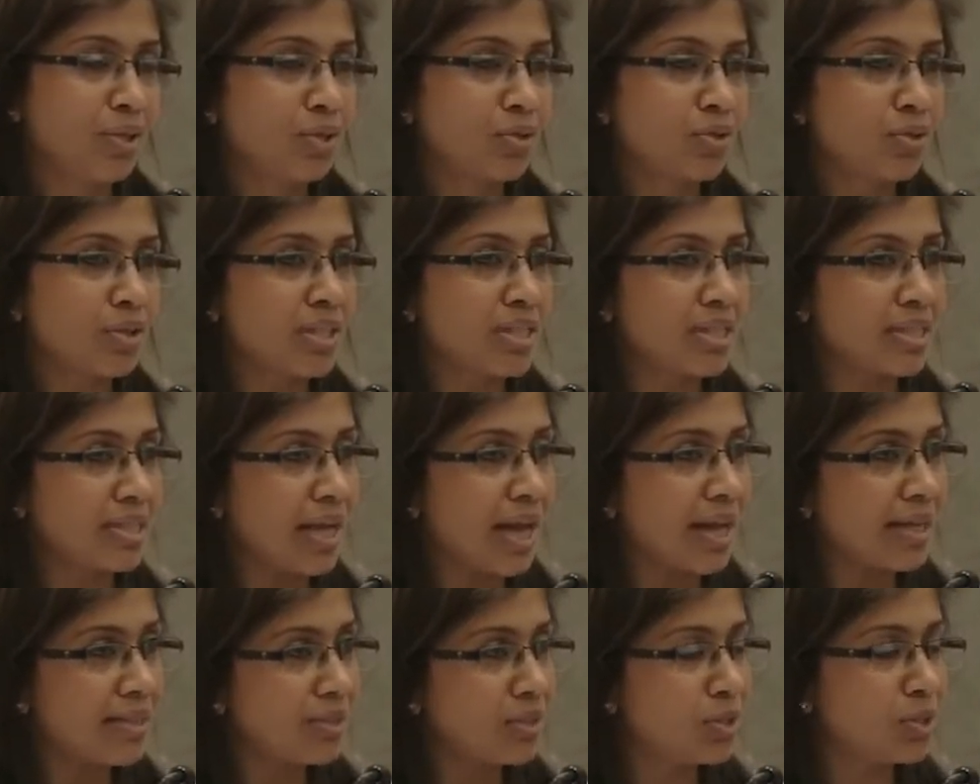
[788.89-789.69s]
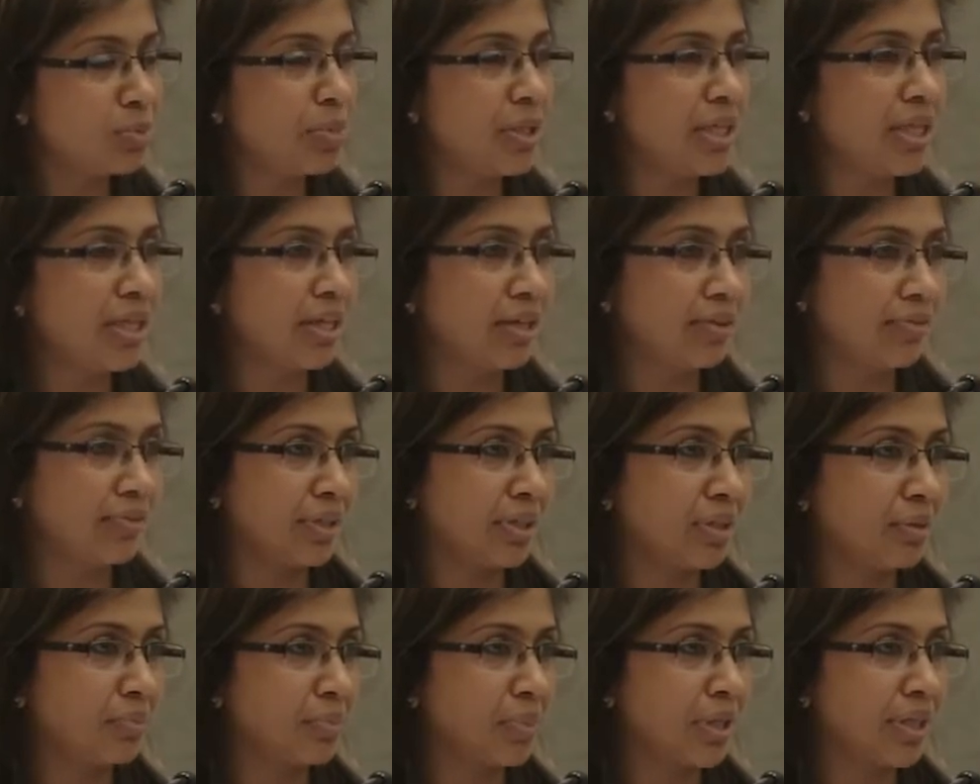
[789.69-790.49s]
So it's nice to be
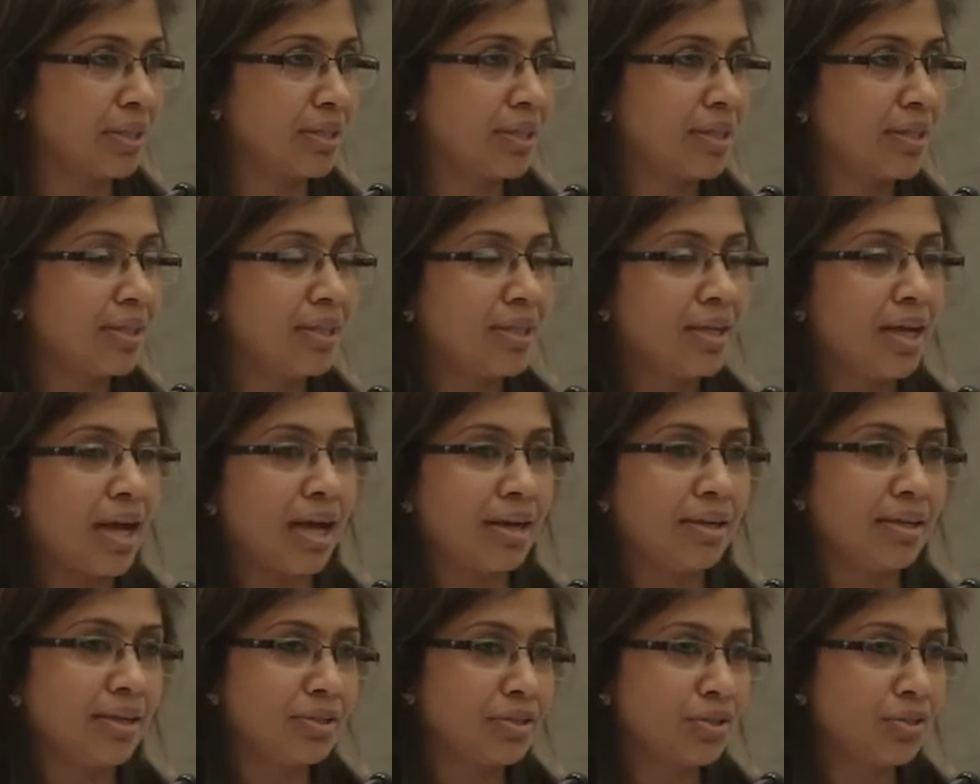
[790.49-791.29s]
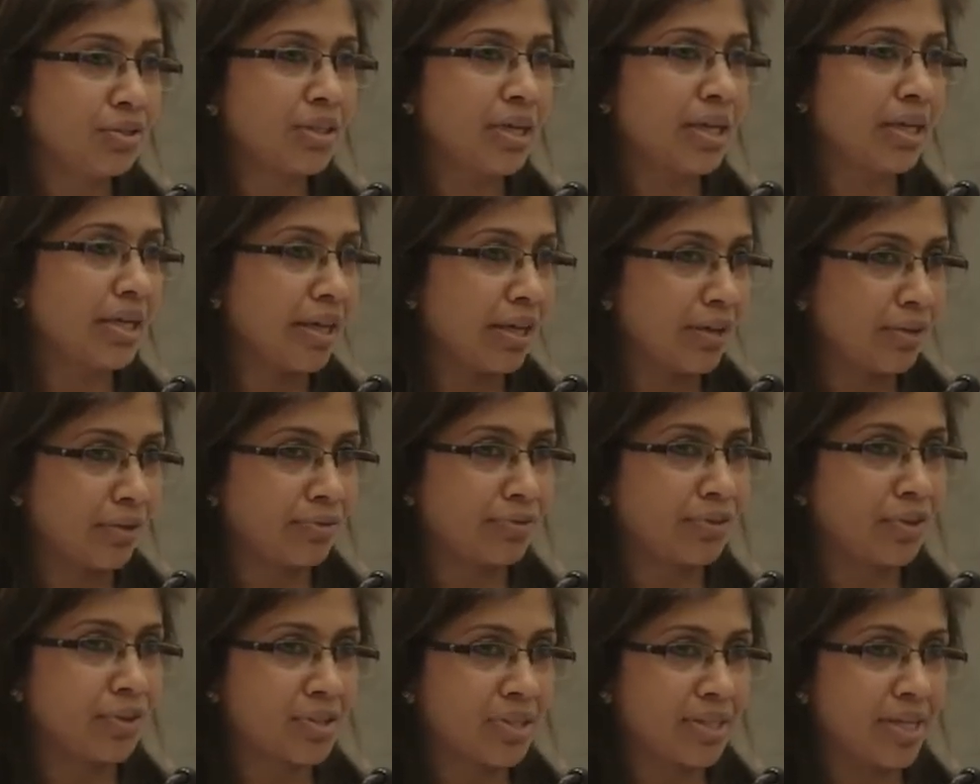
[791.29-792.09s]
giving, but unless you take care
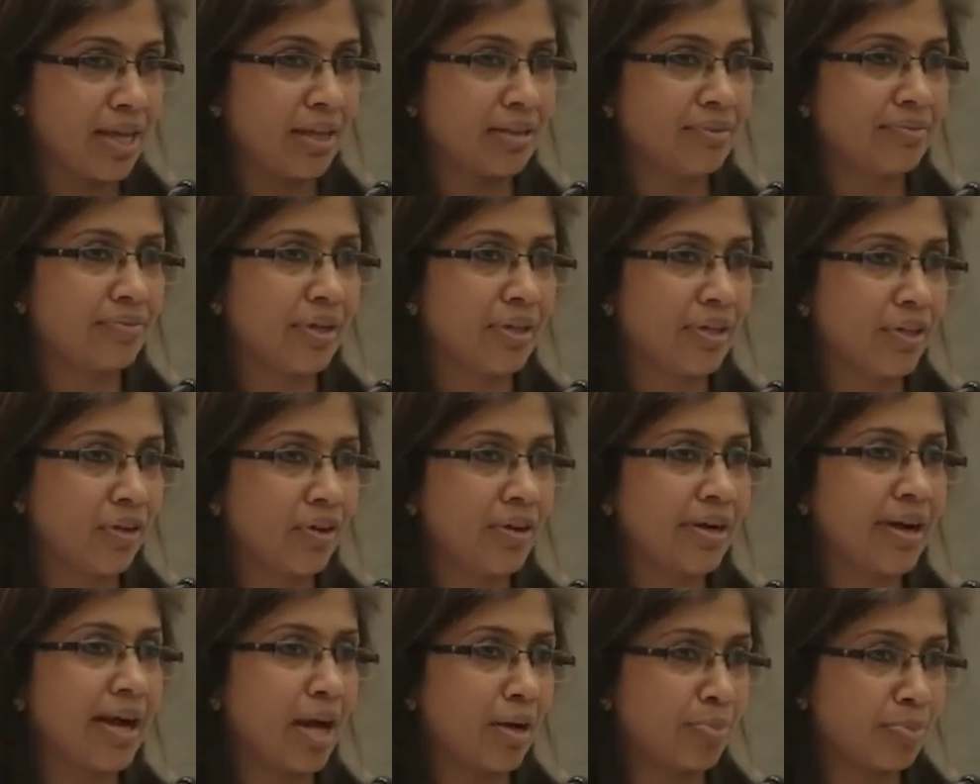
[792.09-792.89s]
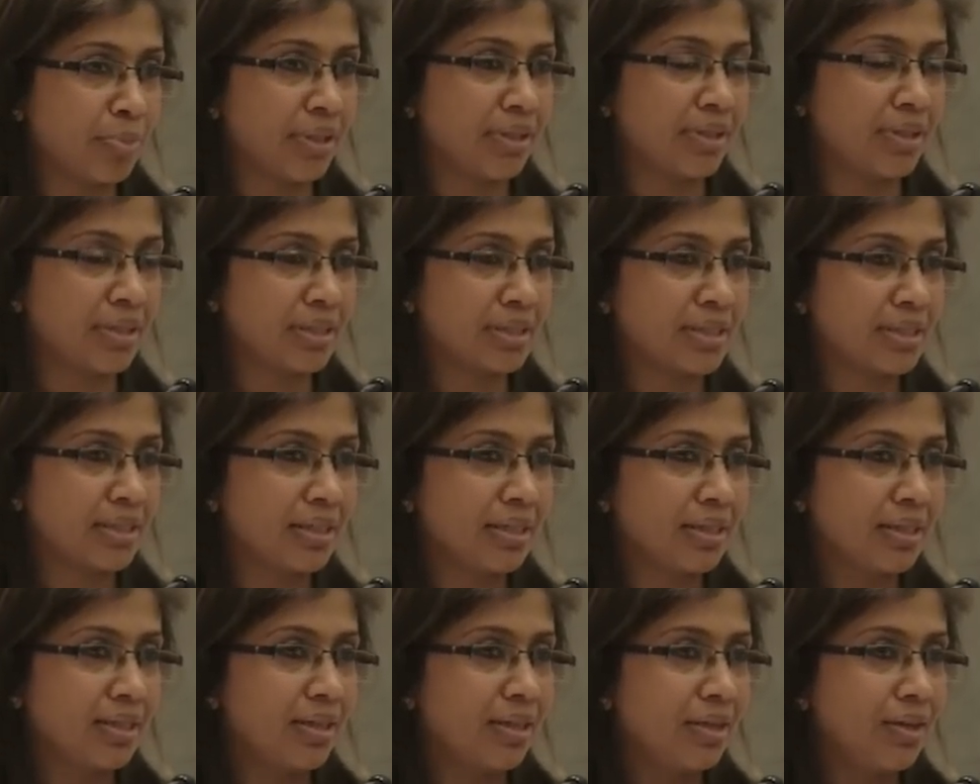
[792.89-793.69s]
of yourself and your happiness,
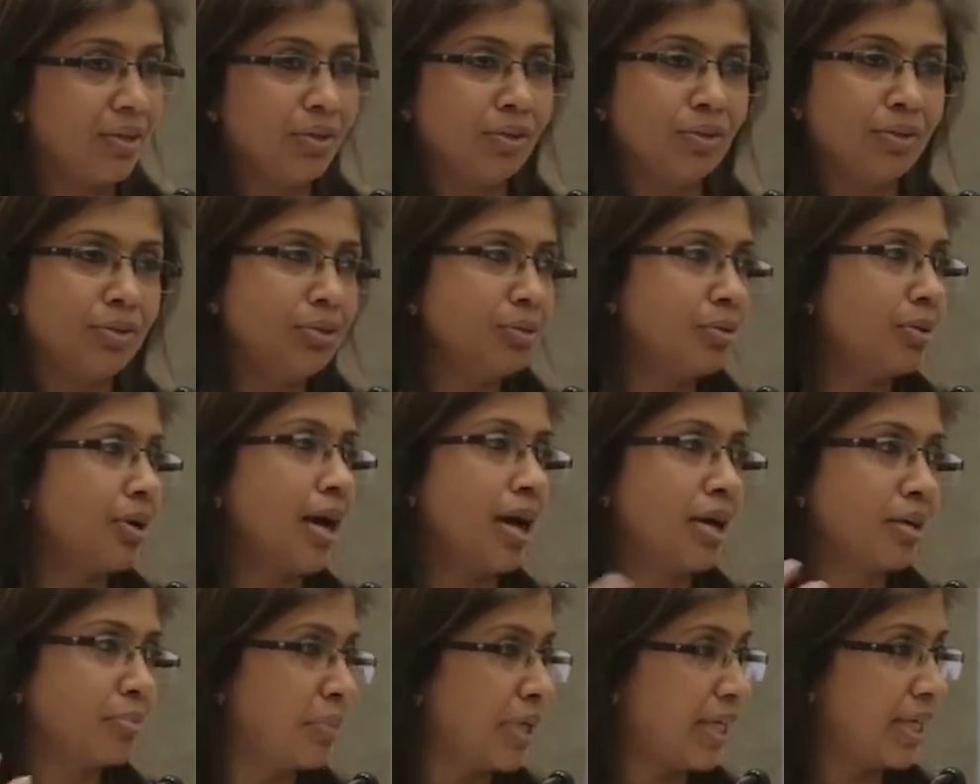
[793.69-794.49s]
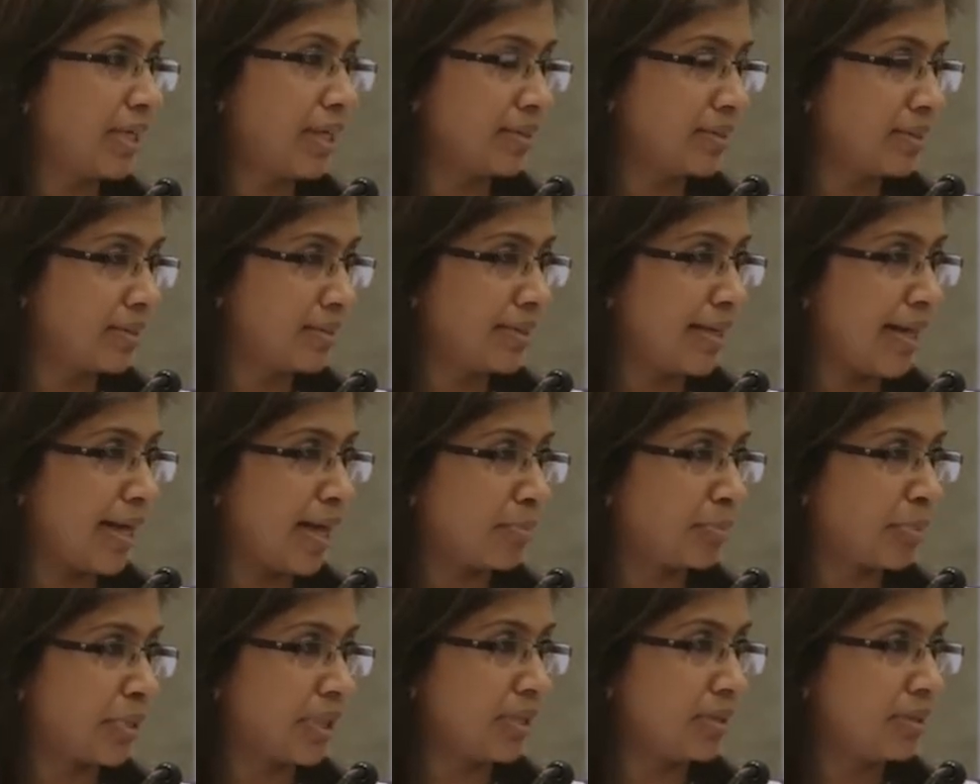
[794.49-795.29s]
you know, you can't make others
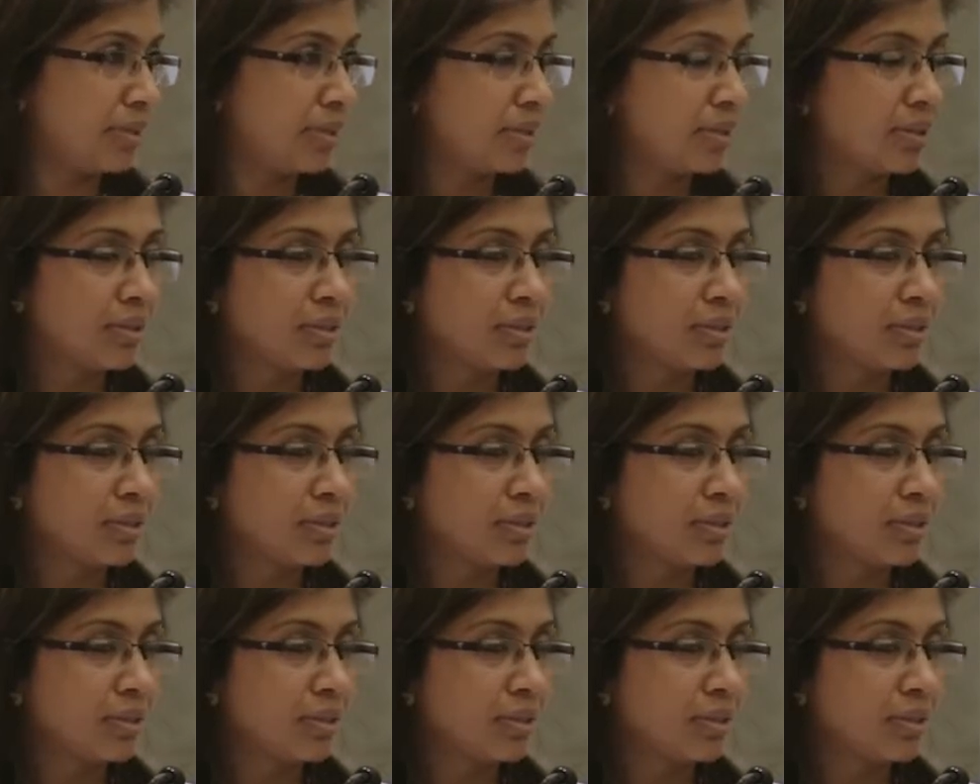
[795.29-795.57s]
happy.